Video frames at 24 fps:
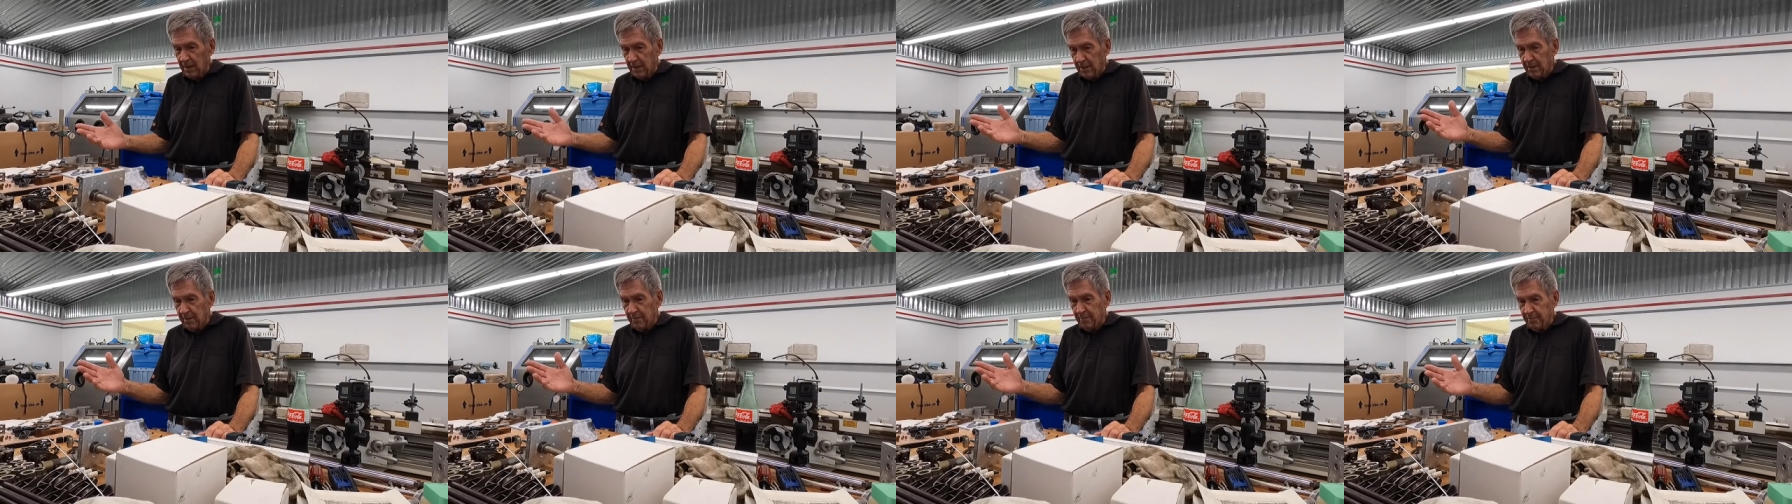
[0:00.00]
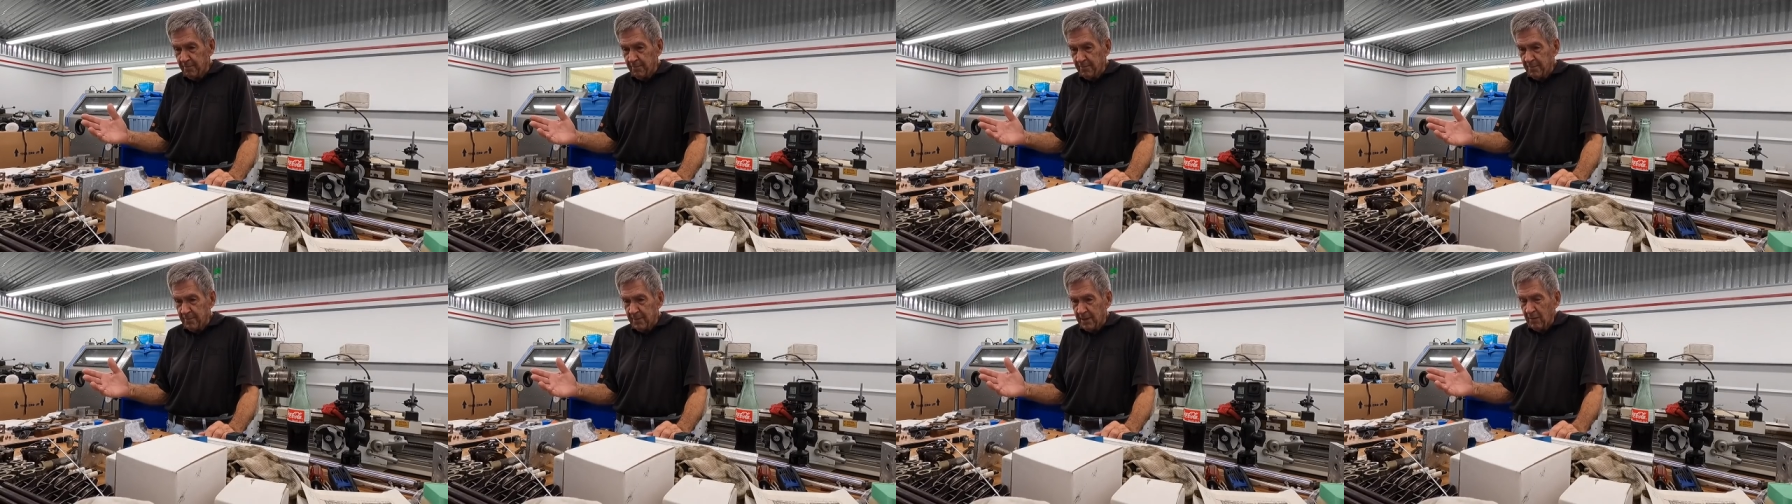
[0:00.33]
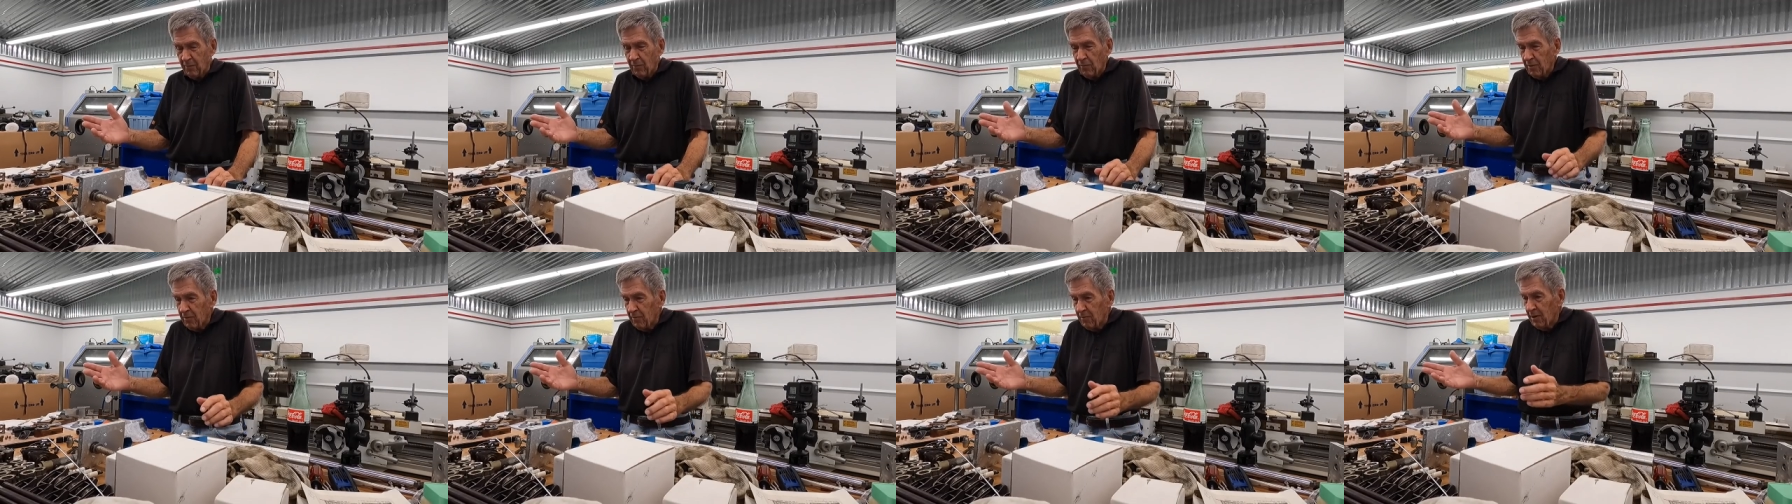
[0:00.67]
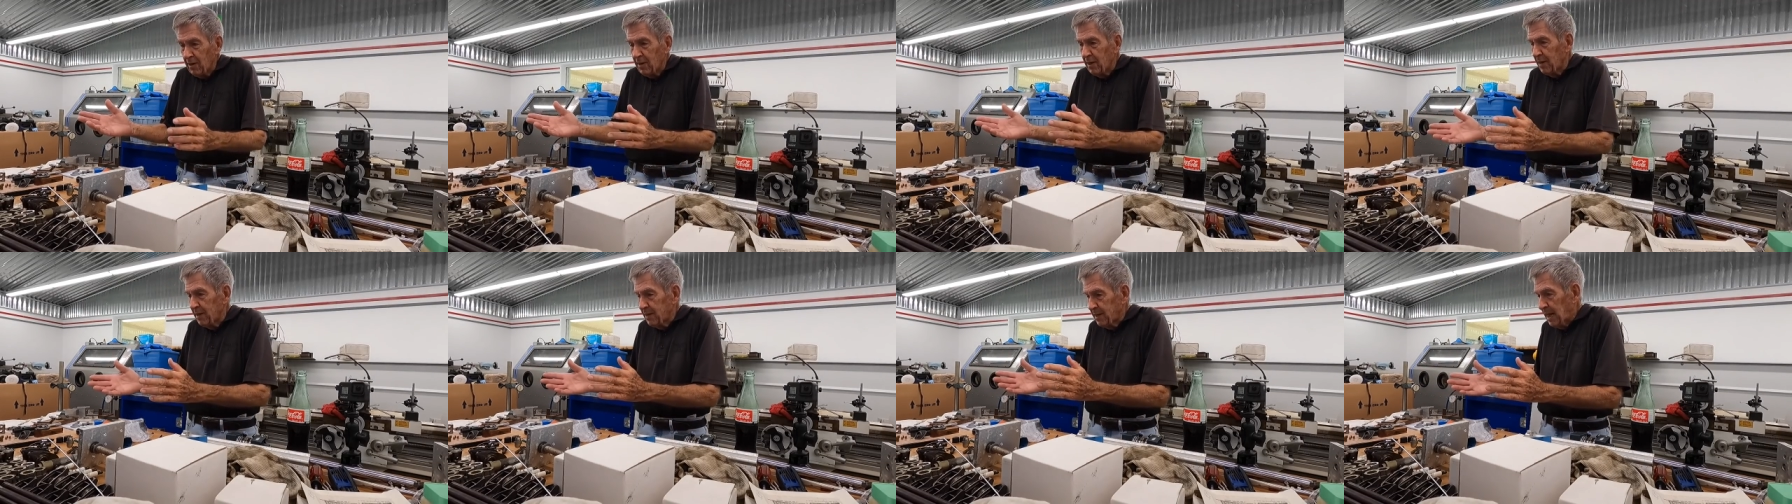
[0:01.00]
of like a, it wasn't
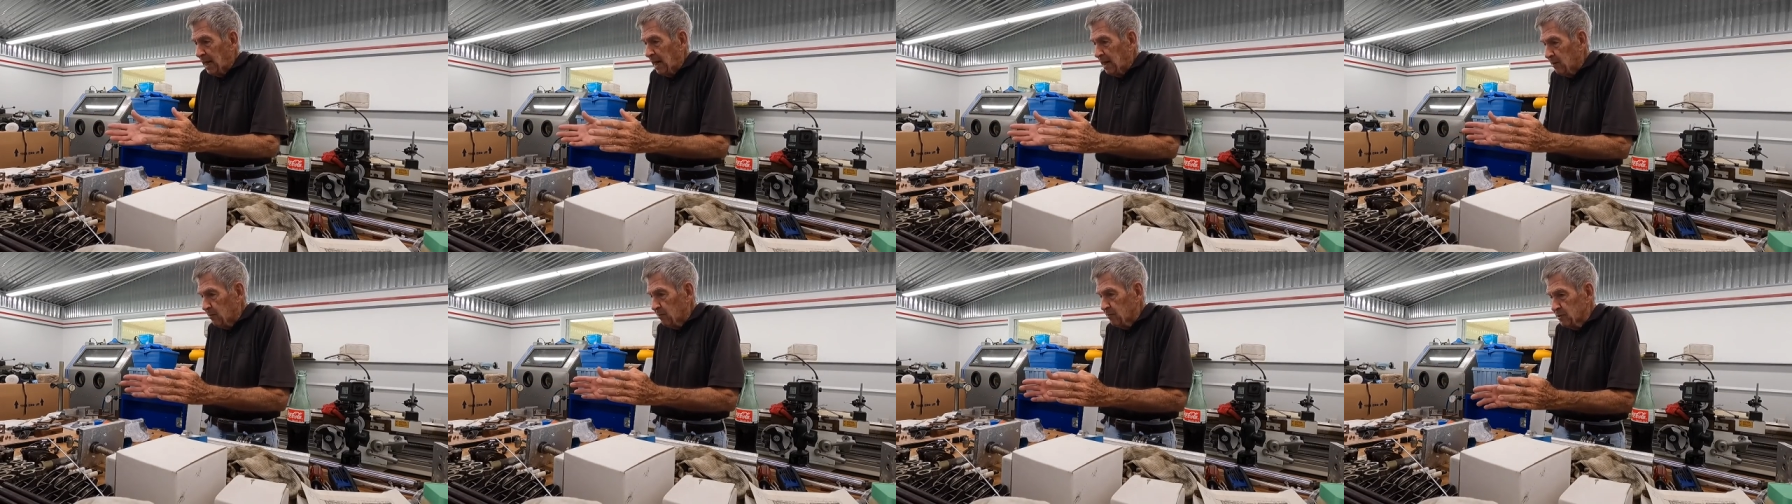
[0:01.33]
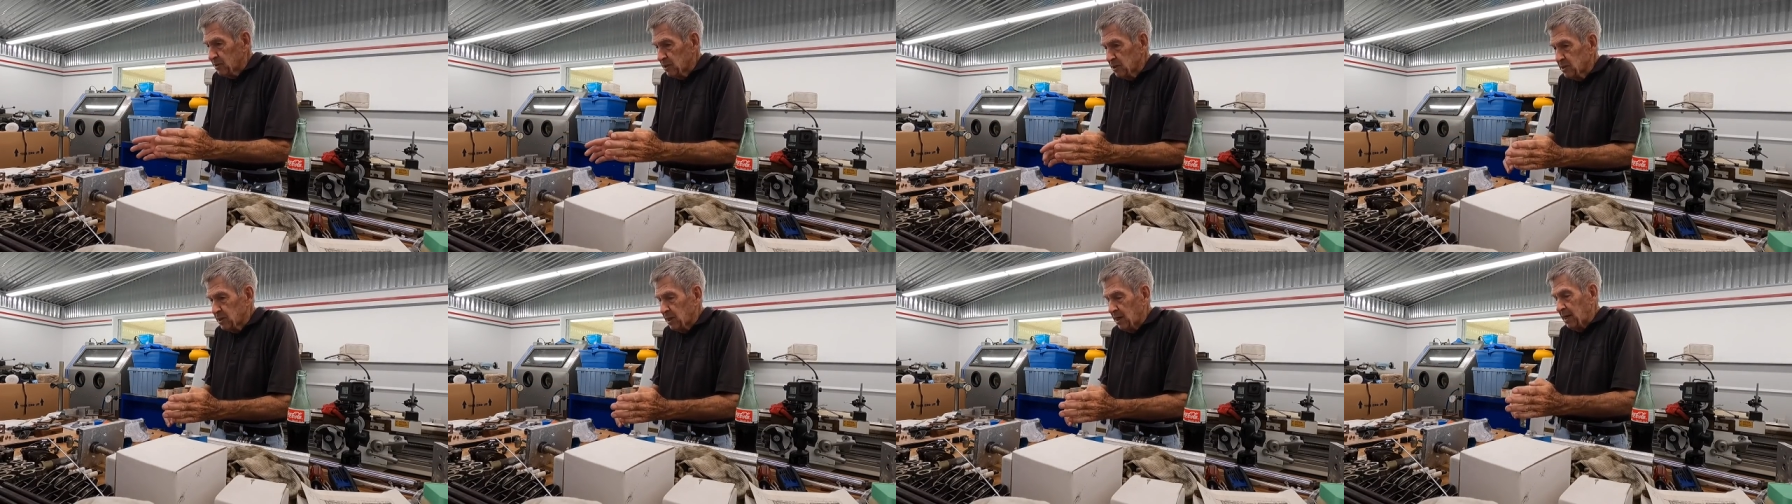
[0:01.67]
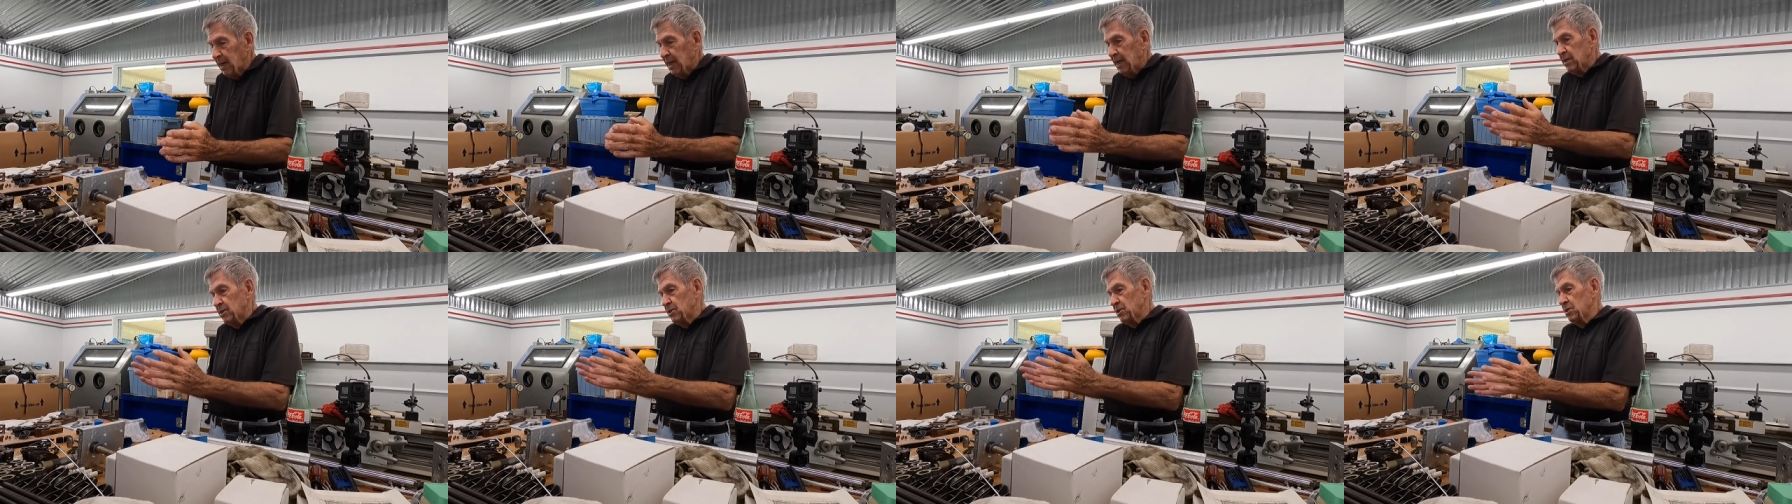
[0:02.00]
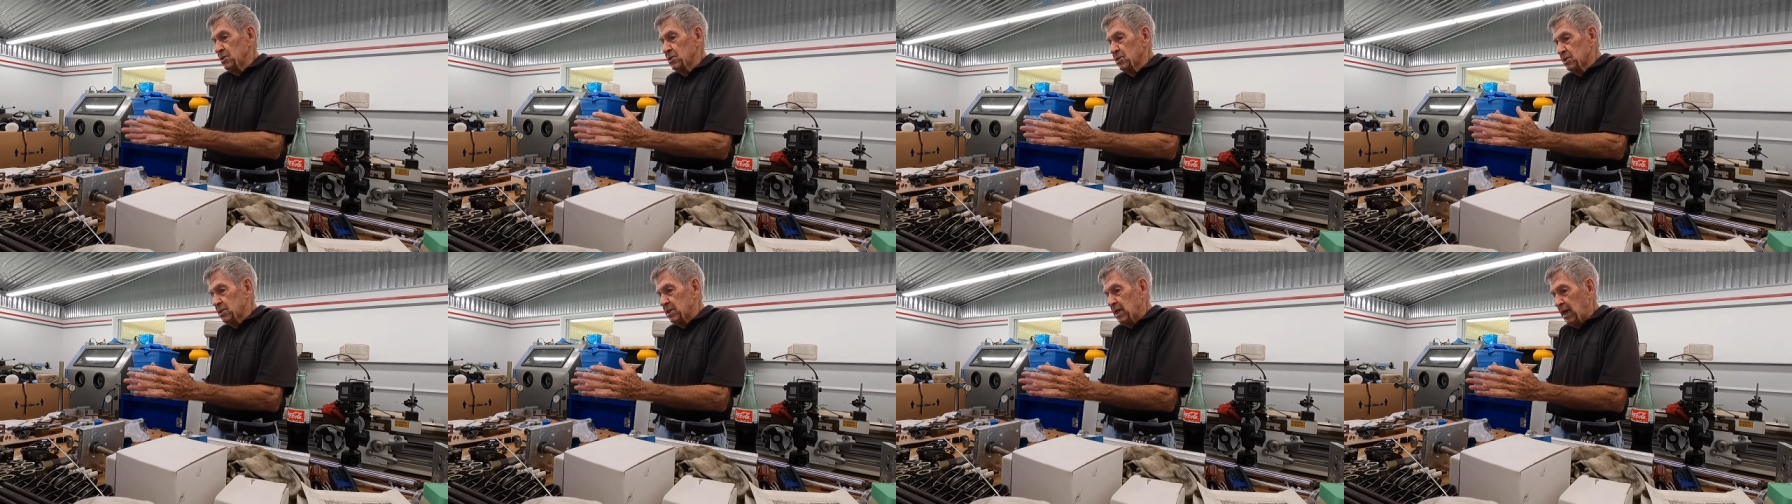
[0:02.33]
really a dyno, it was just an
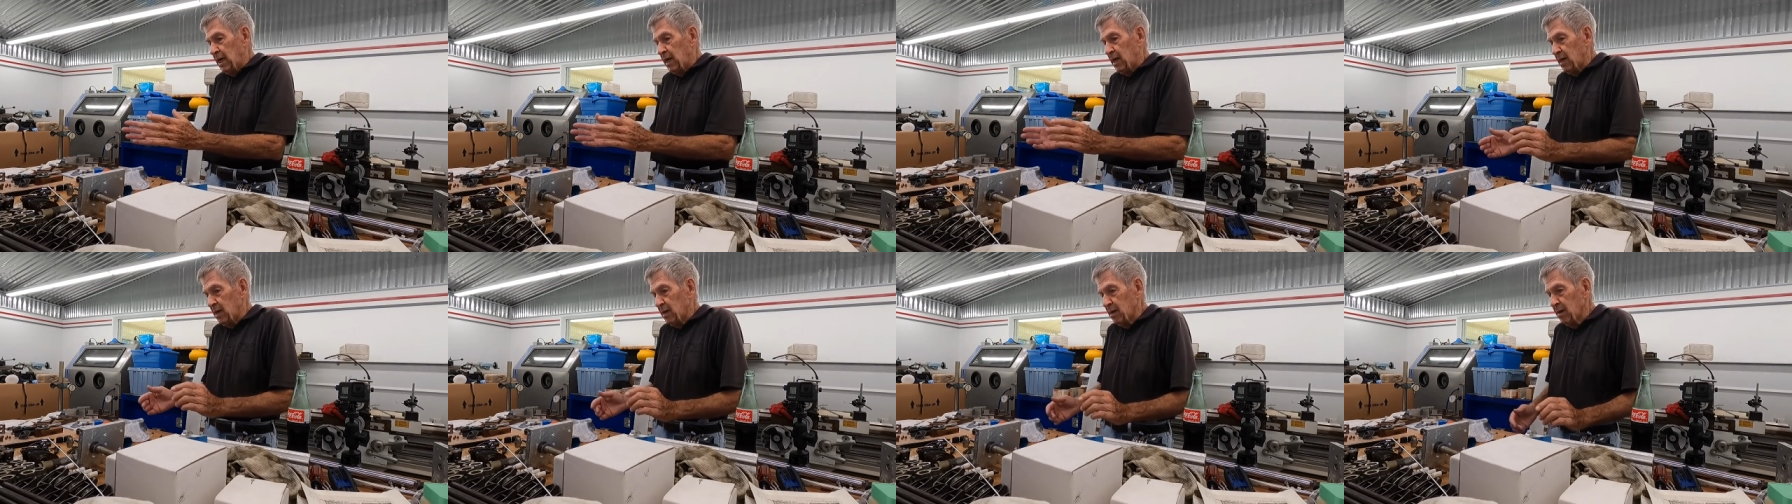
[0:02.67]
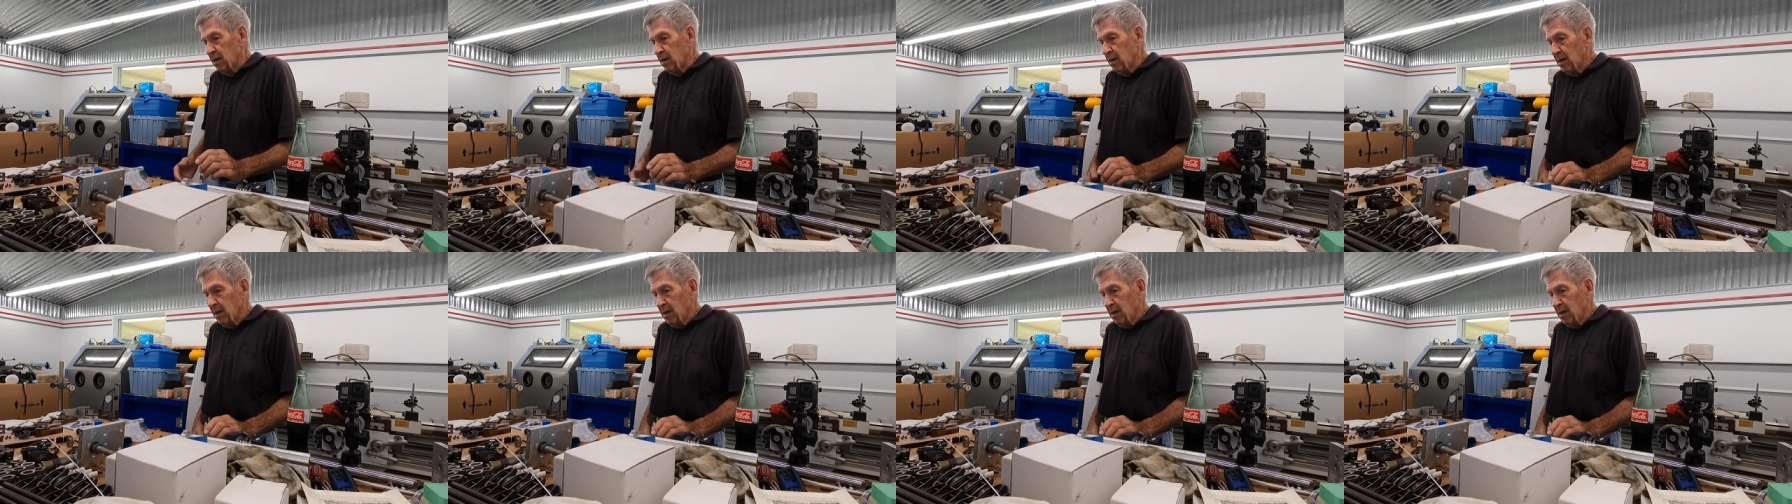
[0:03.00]
engine stand.